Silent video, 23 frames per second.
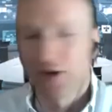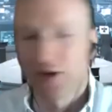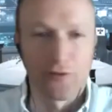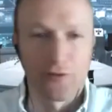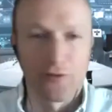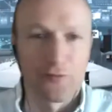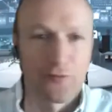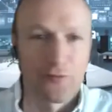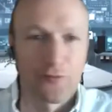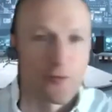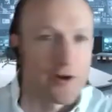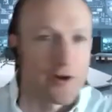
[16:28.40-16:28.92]

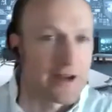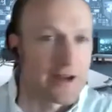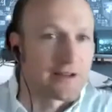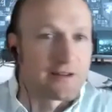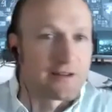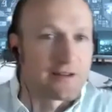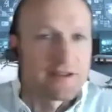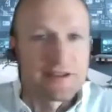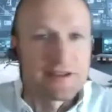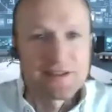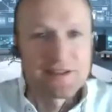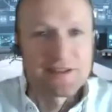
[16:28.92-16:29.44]

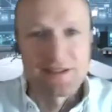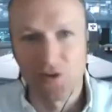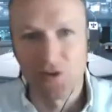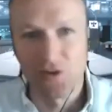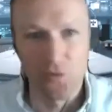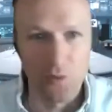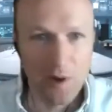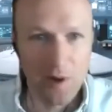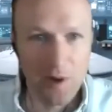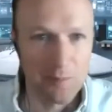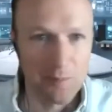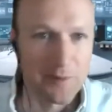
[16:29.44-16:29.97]
frankly, still
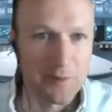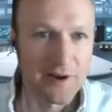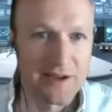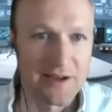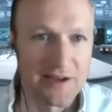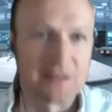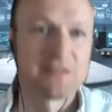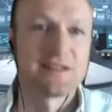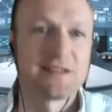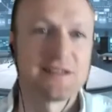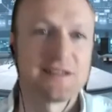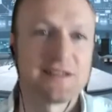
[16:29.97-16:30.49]

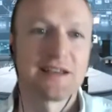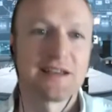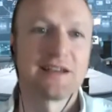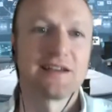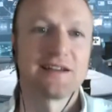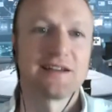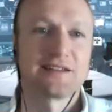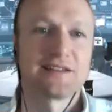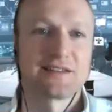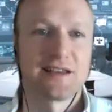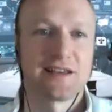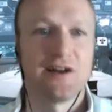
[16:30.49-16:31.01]
weaponizing
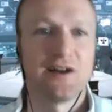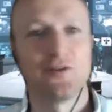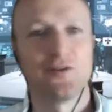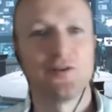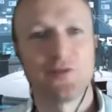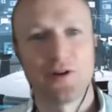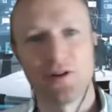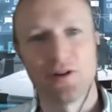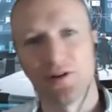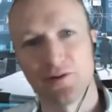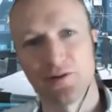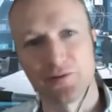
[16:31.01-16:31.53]
itself
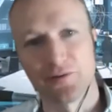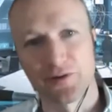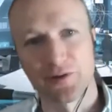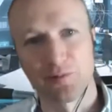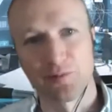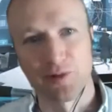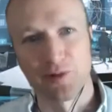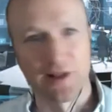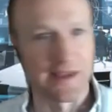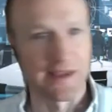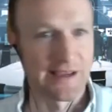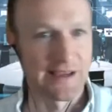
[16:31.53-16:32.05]
all over the
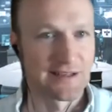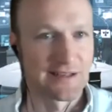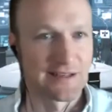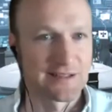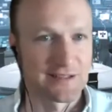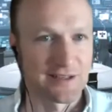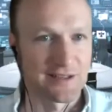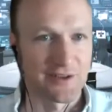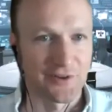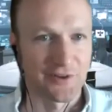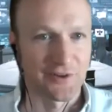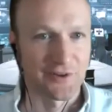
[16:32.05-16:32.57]

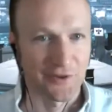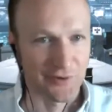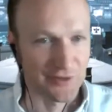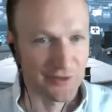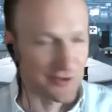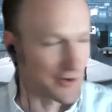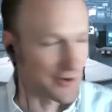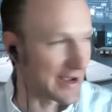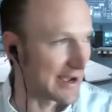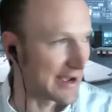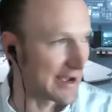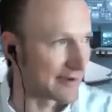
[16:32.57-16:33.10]
place, and
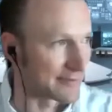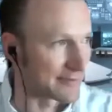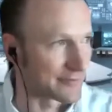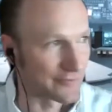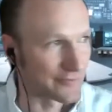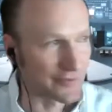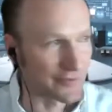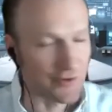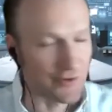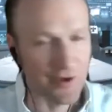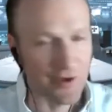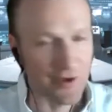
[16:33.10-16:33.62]
you
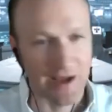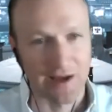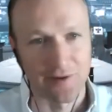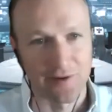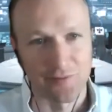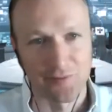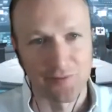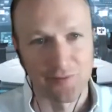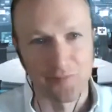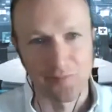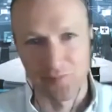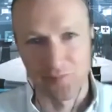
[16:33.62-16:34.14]

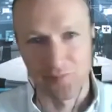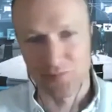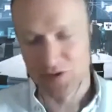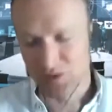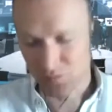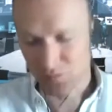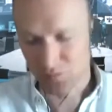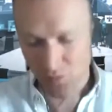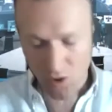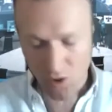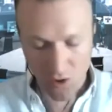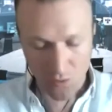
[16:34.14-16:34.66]
have
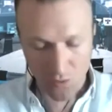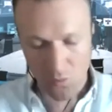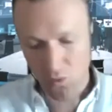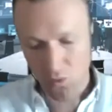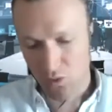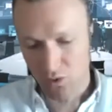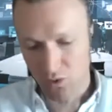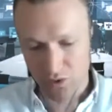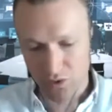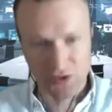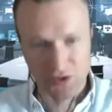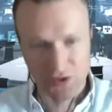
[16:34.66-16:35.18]
small
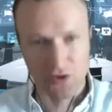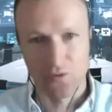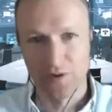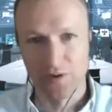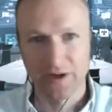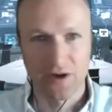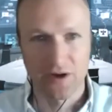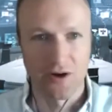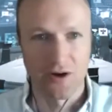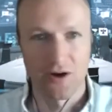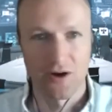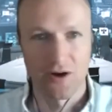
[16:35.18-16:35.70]
wars
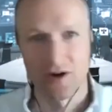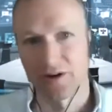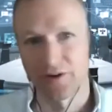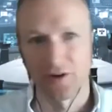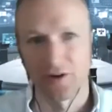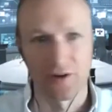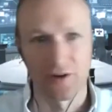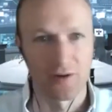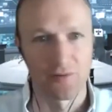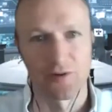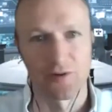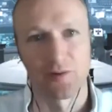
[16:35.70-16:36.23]
going on
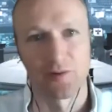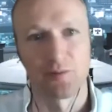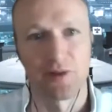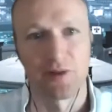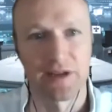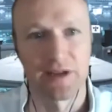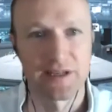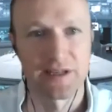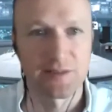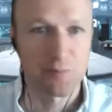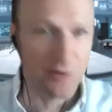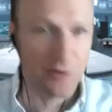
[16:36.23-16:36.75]
all over the
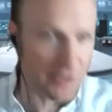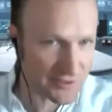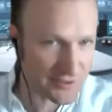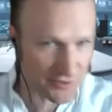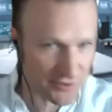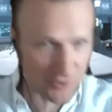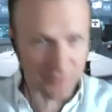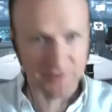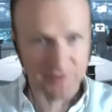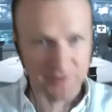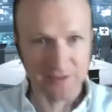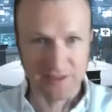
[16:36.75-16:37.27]
place, plus
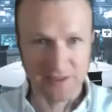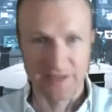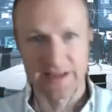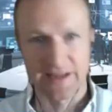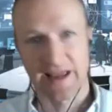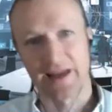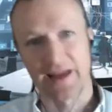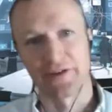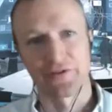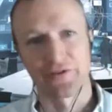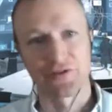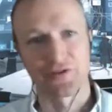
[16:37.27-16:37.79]
all these like
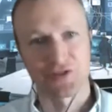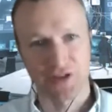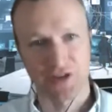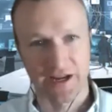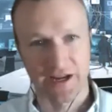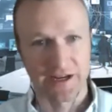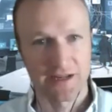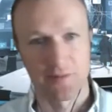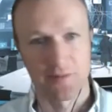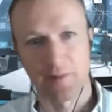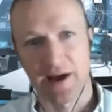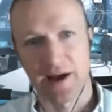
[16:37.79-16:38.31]

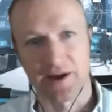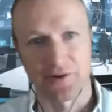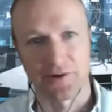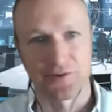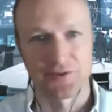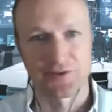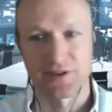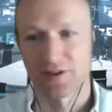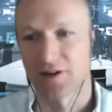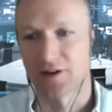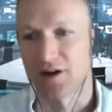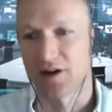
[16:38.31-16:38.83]
energetic
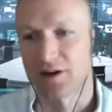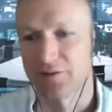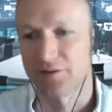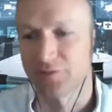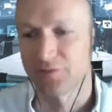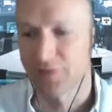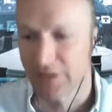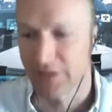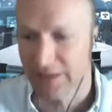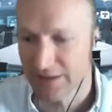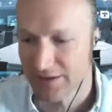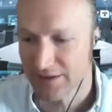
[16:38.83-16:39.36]
battles and
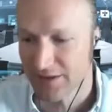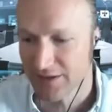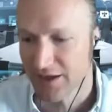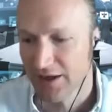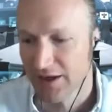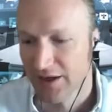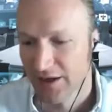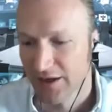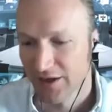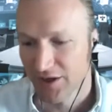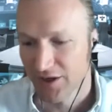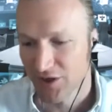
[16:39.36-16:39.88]
conflicts.
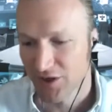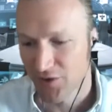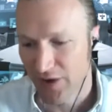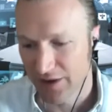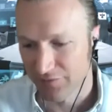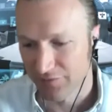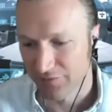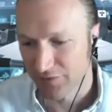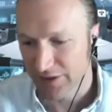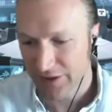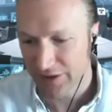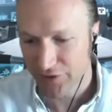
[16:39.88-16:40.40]
You
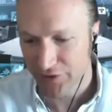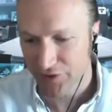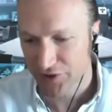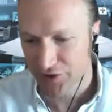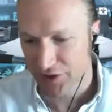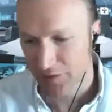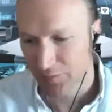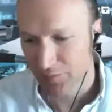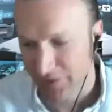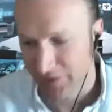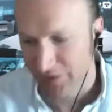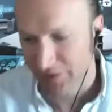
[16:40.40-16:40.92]
have
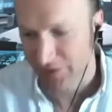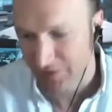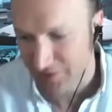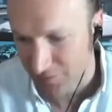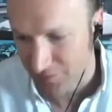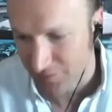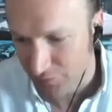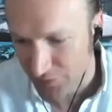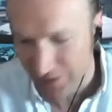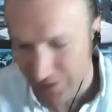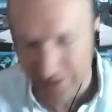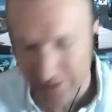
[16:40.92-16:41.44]
leadership that's
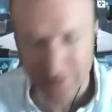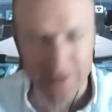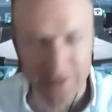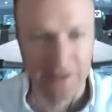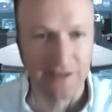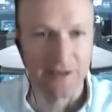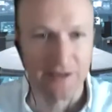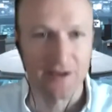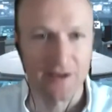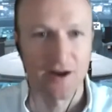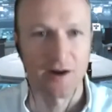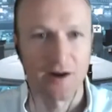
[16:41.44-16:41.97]
completely
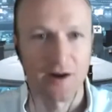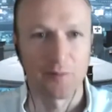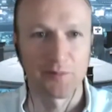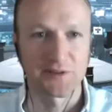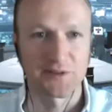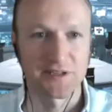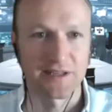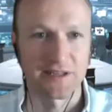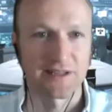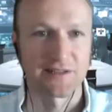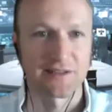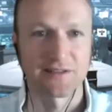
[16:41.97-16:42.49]

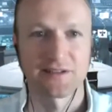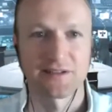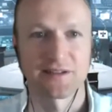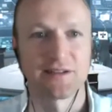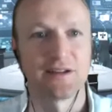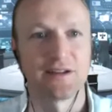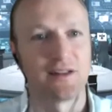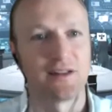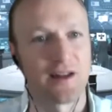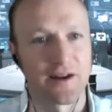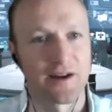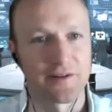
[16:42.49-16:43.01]
incompetent in
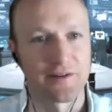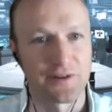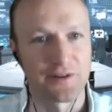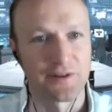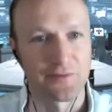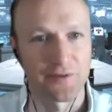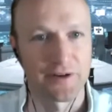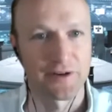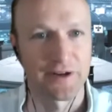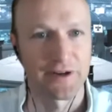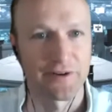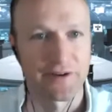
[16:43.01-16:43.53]
a lot of
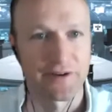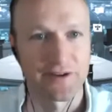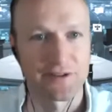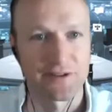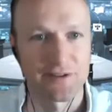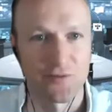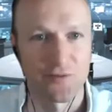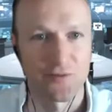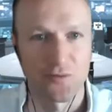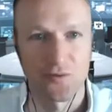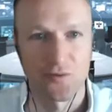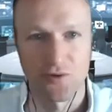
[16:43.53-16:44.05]
different areas
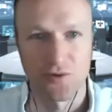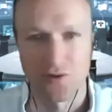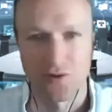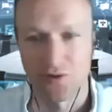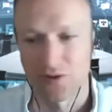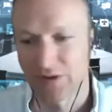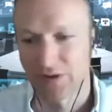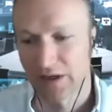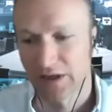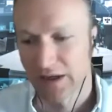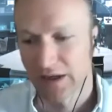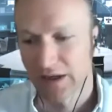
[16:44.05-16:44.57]
of the
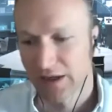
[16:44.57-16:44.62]
world.